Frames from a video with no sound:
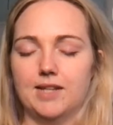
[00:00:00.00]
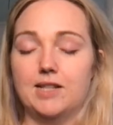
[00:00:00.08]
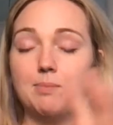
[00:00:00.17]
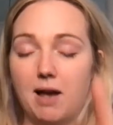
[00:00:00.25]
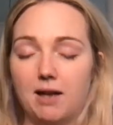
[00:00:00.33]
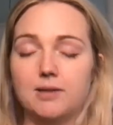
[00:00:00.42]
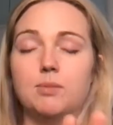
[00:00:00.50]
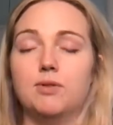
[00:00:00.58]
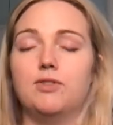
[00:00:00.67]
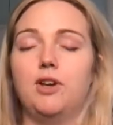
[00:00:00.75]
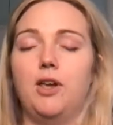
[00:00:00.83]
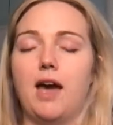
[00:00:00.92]
It's
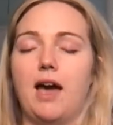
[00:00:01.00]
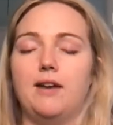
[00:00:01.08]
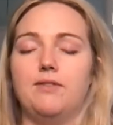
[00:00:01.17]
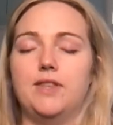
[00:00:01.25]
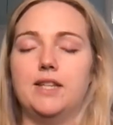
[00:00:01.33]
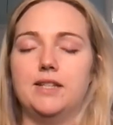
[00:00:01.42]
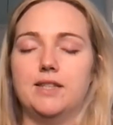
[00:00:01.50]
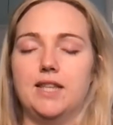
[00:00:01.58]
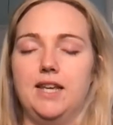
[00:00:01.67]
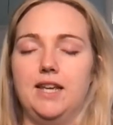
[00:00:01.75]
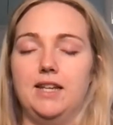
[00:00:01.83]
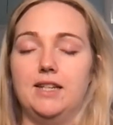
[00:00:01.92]
possible for you to have this
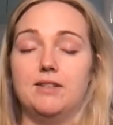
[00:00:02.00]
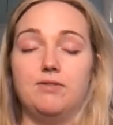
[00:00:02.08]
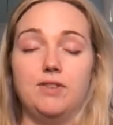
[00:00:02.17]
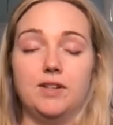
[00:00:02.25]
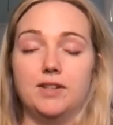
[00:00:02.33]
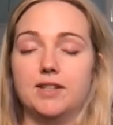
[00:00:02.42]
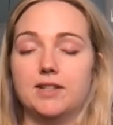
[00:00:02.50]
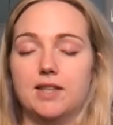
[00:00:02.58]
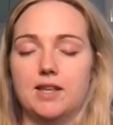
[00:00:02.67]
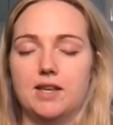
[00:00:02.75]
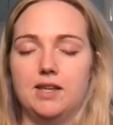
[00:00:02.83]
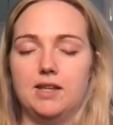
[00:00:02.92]
thing, to feel this
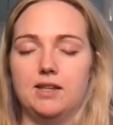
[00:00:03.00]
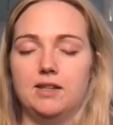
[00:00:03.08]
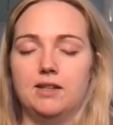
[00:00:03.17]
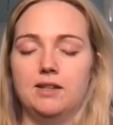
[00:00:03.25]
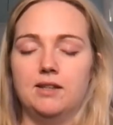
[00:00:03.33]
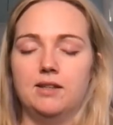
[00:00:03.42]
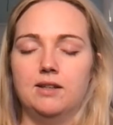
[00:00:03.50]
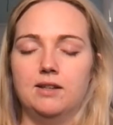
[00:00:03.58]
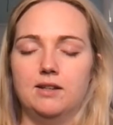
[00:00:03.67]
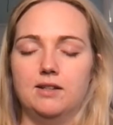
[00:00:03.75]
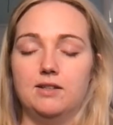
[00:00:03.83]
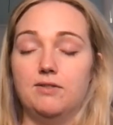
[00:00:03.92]
thing,
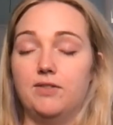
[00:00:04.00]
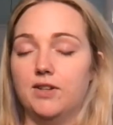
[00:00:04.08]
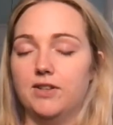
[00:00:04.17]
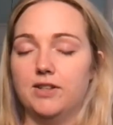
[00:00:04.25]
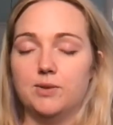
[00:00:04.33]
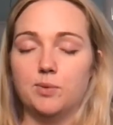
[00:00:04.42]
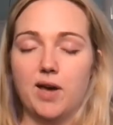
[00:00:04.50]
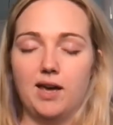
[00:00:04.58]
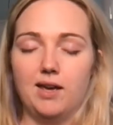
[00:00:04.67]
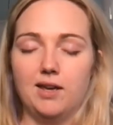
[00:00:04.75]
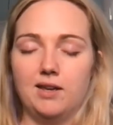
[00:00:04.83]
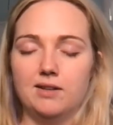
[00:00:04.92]
to feel this
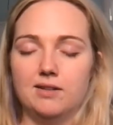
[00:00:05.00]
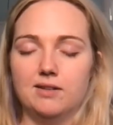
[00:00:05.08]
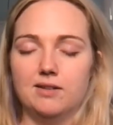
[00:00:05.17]
way.